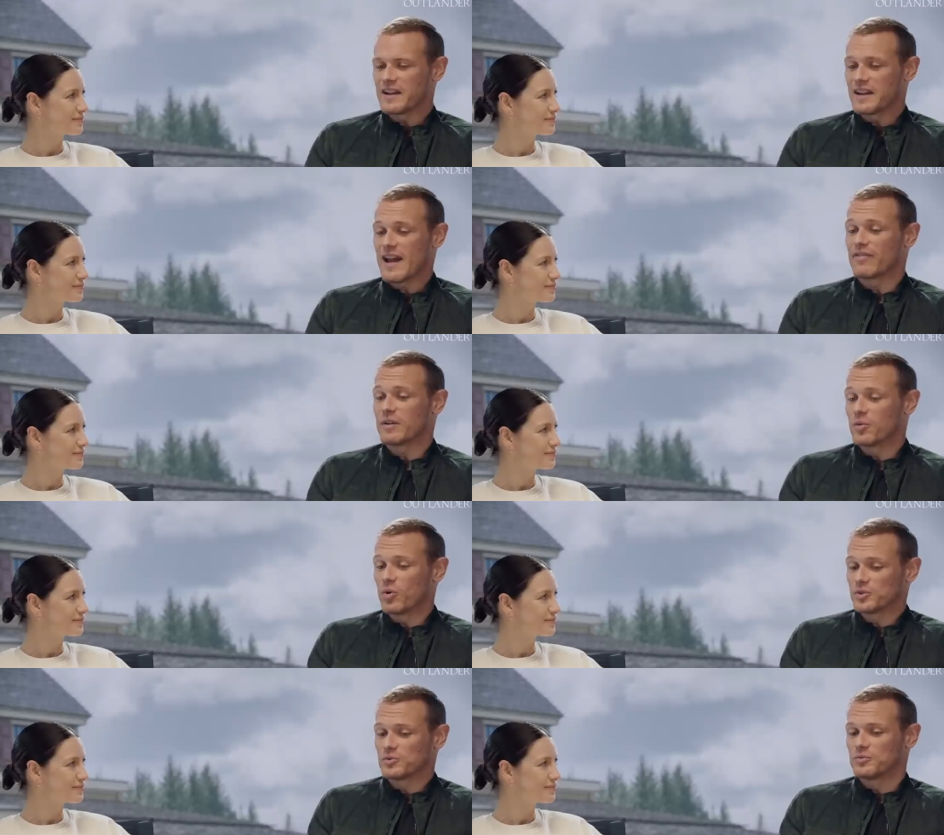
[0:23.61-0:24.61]
Speaker 1: then having
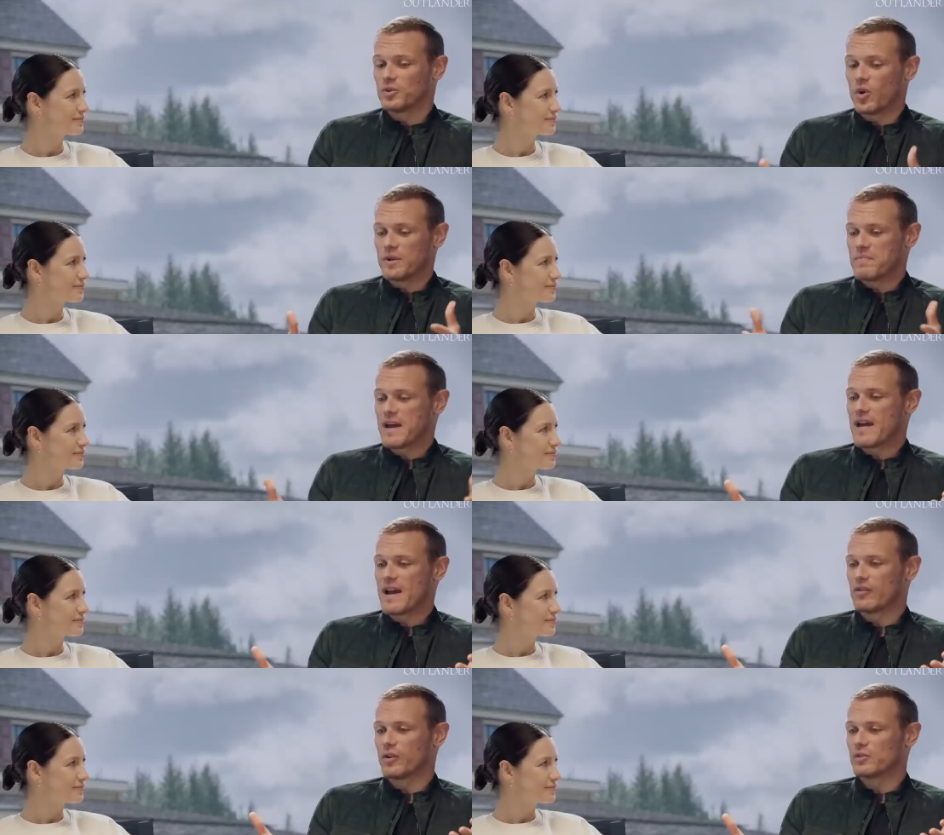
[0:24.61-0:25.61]
also not only met
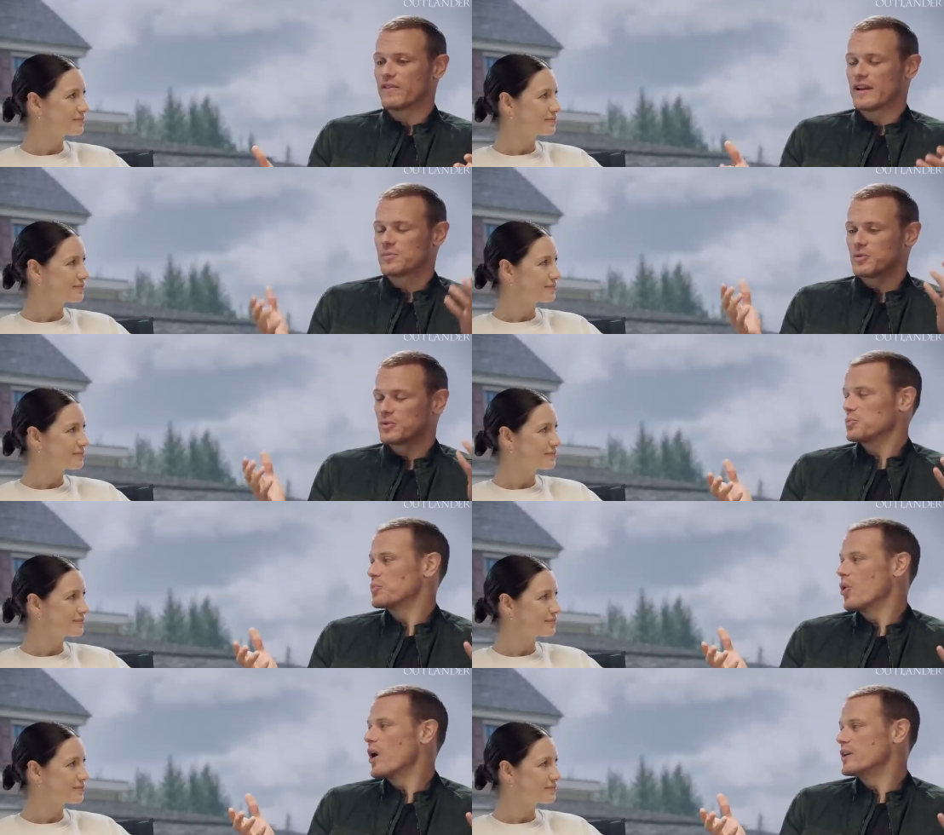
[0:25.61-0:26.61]
those fans, but also
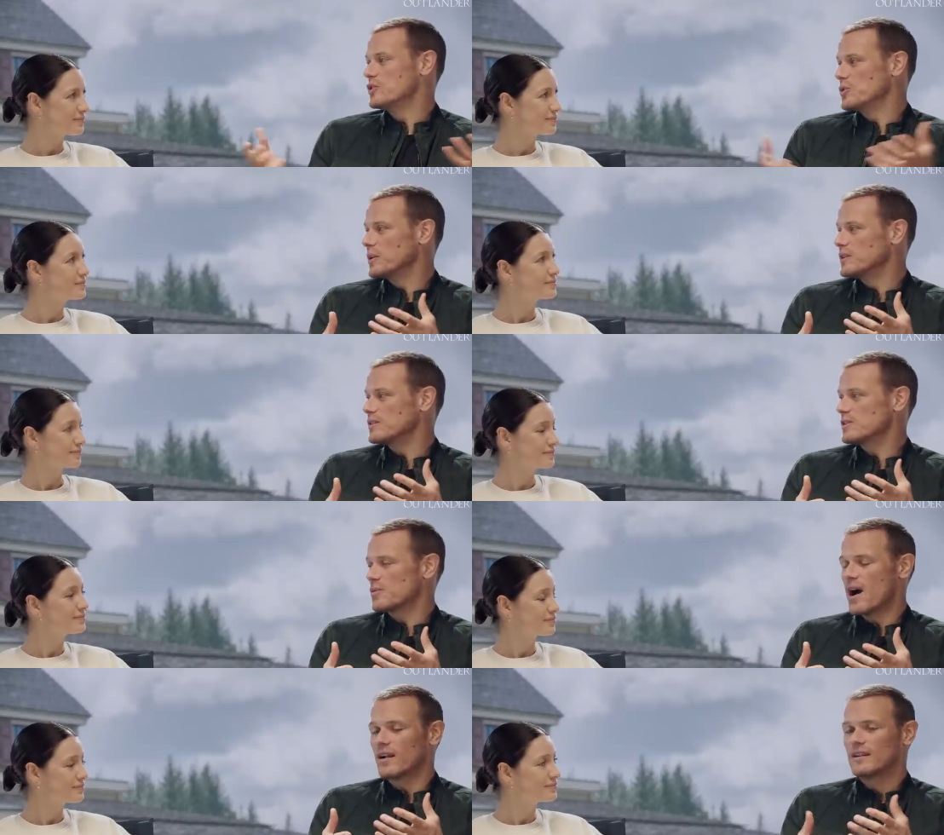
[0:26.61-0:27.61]
brought on new ones as well.